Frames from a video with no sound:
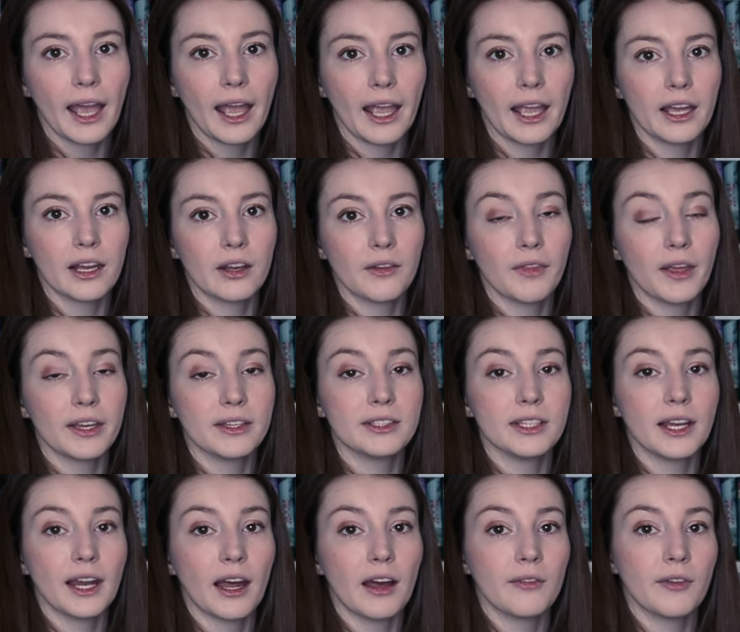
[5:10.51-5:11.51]
And they
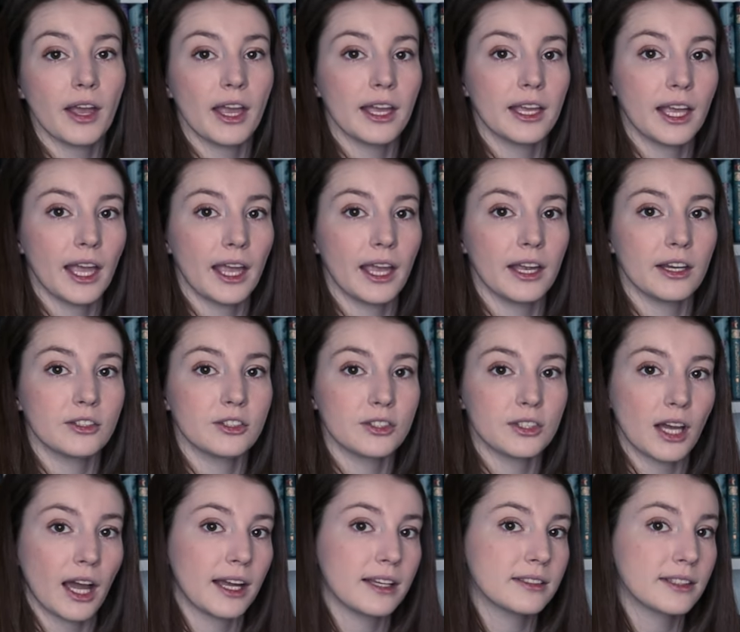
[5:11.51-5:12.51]
did have a cage
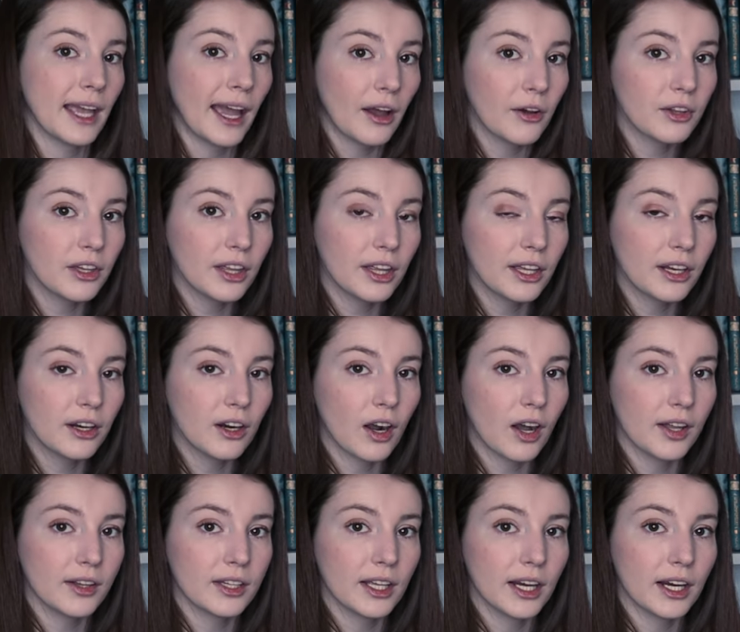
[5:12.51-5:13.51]
size calculator
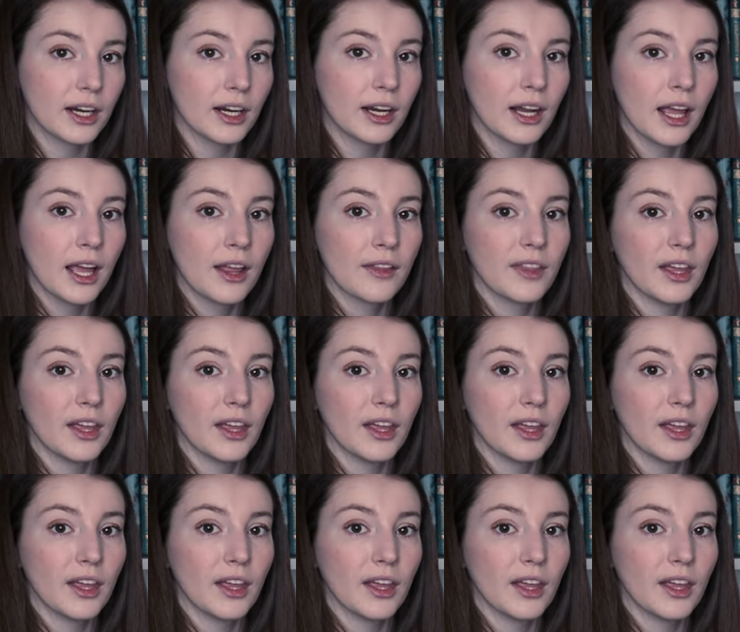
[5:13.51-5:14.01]
on there